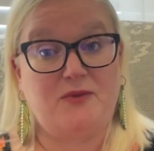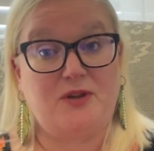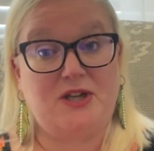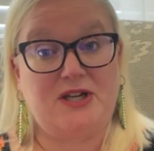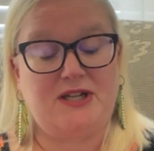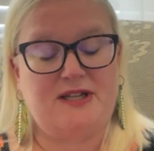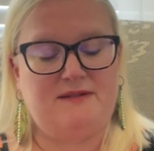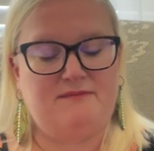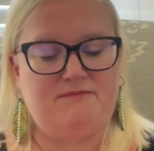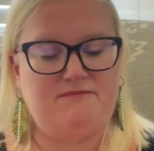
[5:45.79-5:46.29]

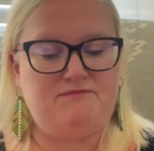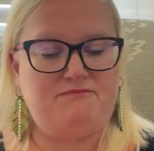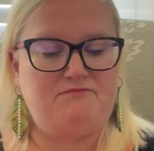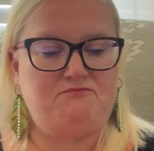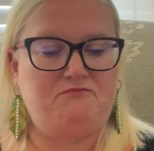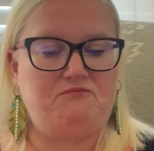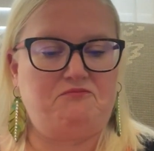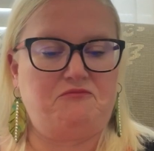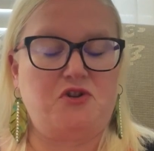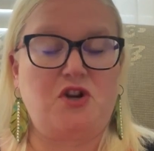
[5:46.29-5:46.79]
Gonna
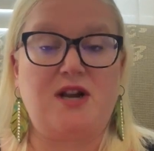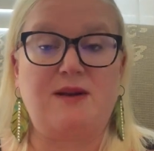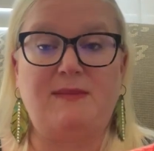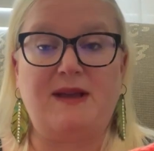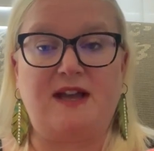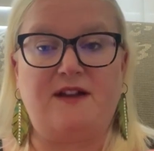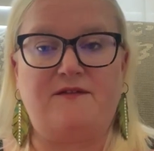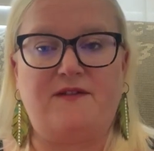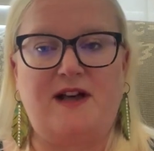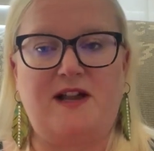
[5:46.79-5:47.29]
try to
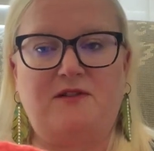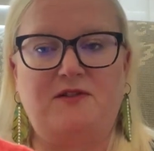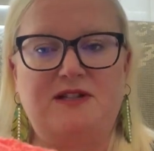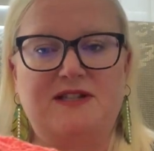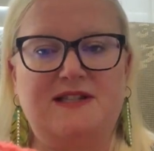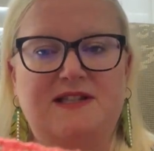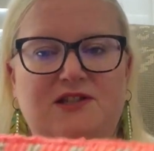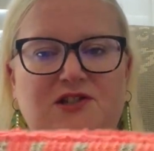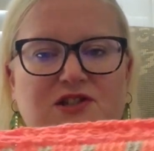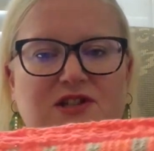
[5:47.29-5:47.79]
make a final
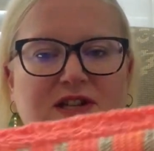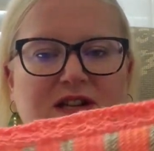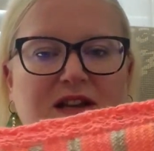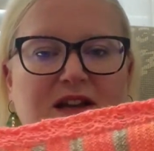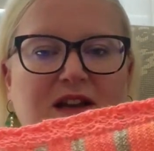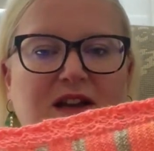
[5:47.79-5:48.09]
decision